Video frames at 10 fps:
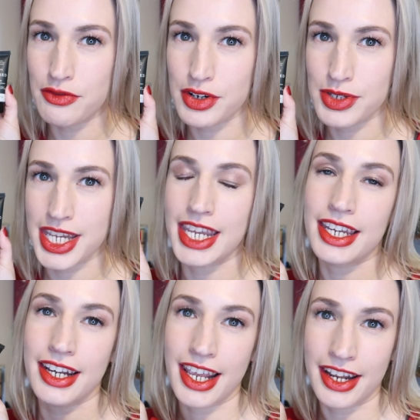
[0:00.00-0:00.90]

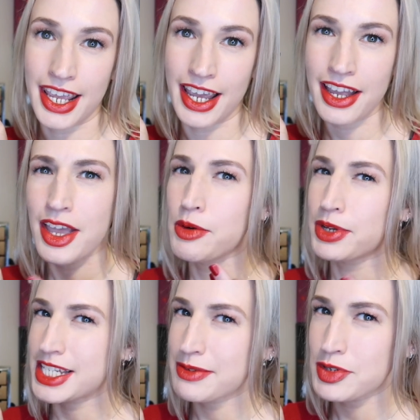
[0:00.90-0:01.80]
routine in here,
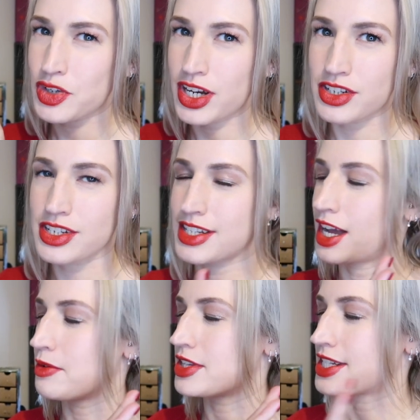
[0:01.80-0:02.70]
but it seems strange to
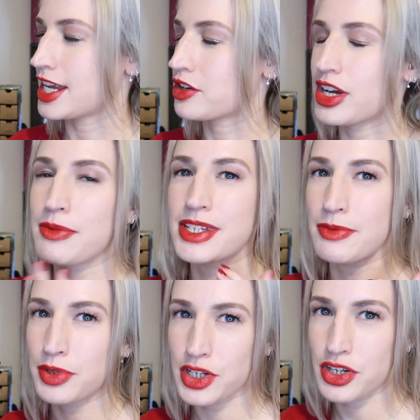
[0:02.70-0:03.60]
start with the day cream because
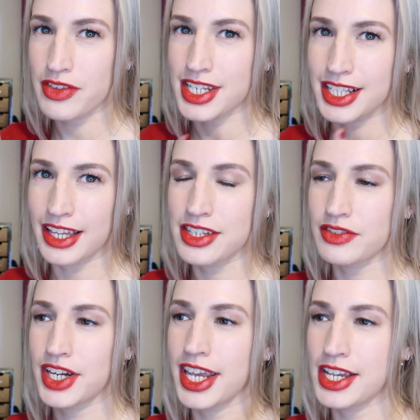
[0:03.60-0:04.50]
I'm pretty sure there's a cleanser
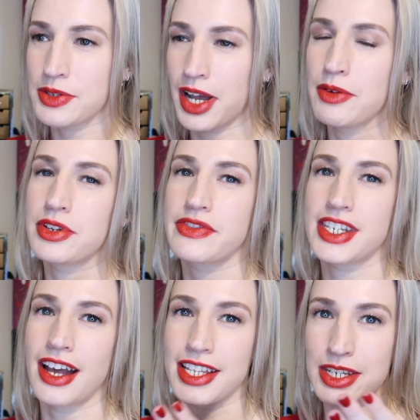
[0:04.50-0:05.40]
in here, so I would have
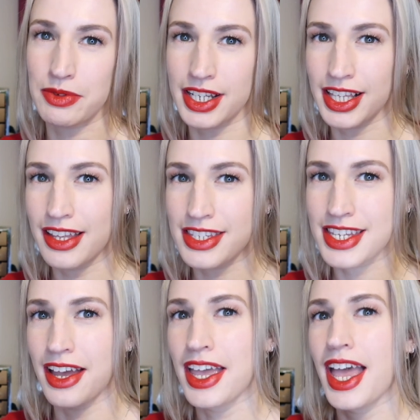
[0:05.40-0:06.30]
started with the
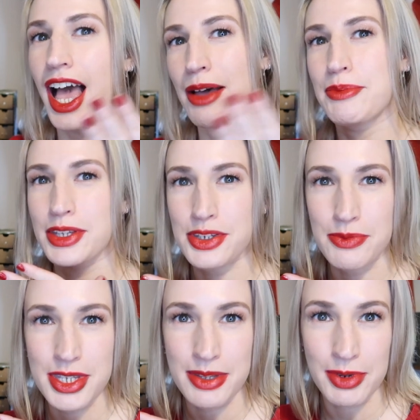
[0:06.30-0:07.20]
cleanser and built
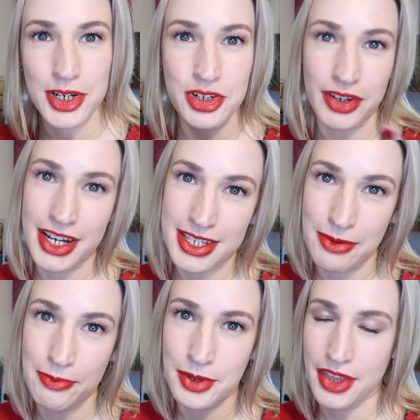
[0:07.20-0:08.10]
up to the moisturizer,
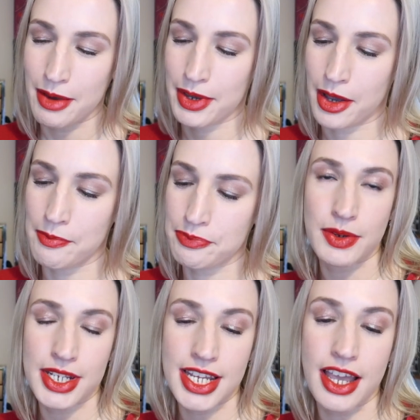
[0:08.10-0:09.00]
but there we go. So
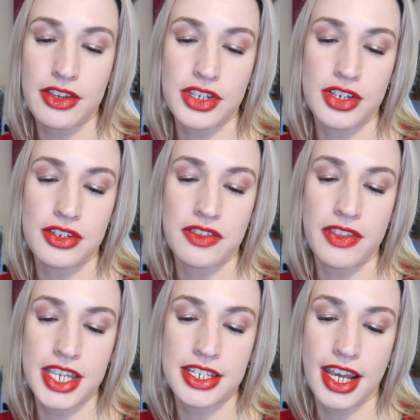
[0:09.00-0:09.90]
it tells us that
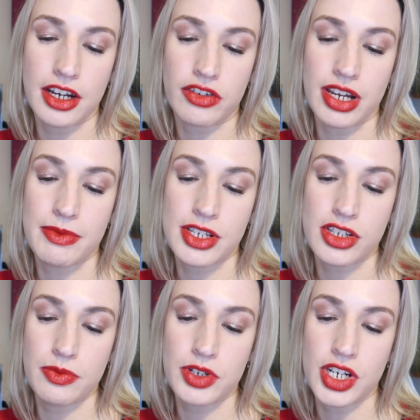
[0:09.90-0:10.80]
this day cream is
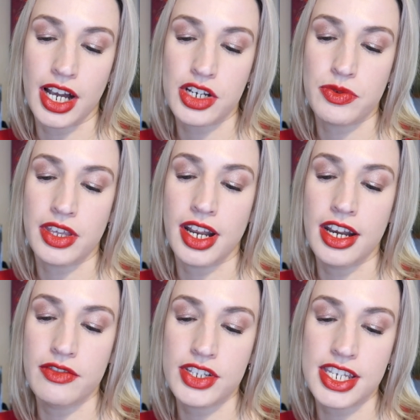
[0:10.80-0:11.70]
supercharged with an
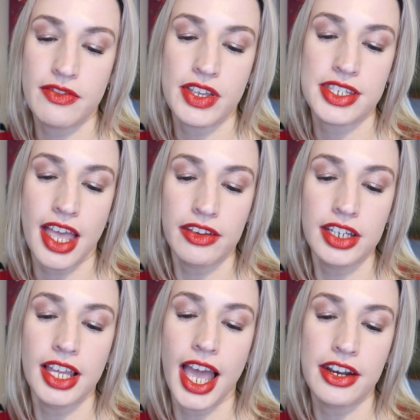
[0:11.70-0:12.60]
innovative
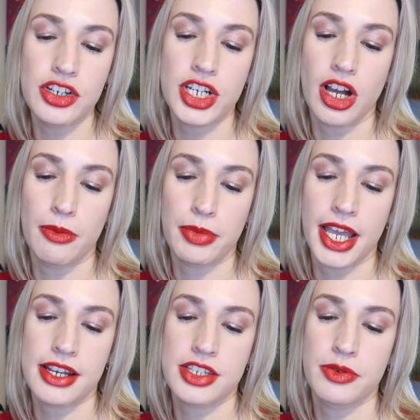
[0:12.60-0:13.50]
cellular energy
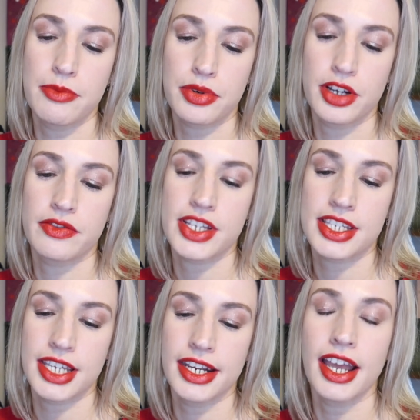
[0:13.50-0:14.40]
complex to improve
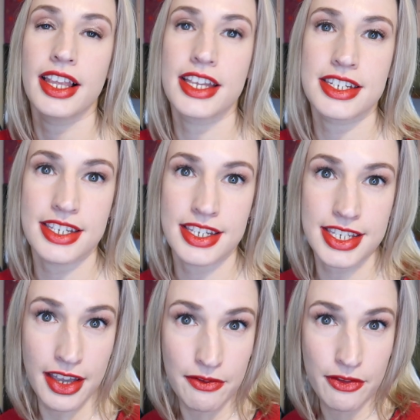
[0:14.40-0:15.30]
skin
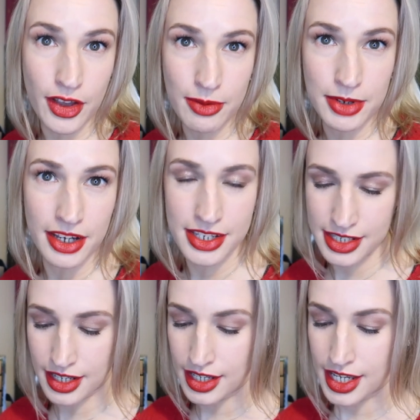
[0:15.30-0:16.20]
elasticity and
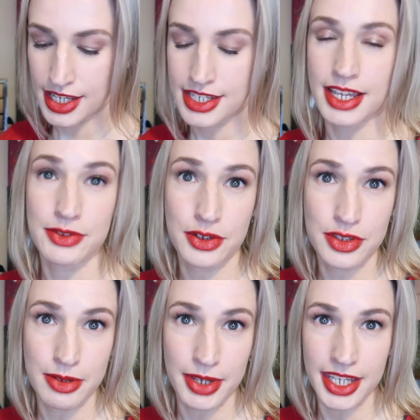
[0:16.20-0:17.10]
firmness. Sounds
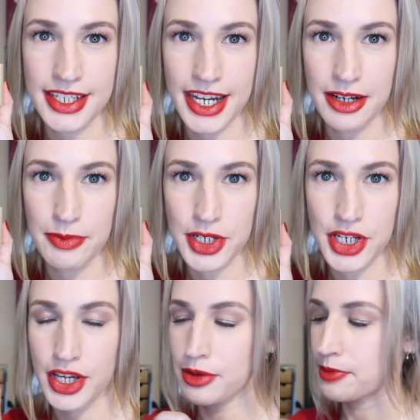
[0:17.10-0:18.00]
good to me. Day number
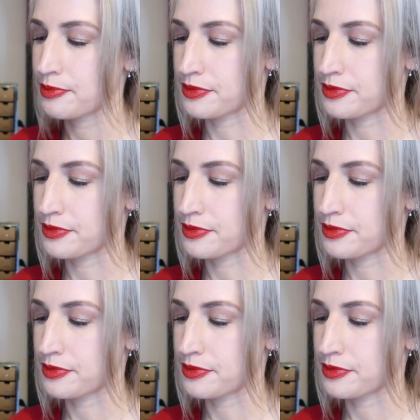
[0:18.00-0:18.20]
two.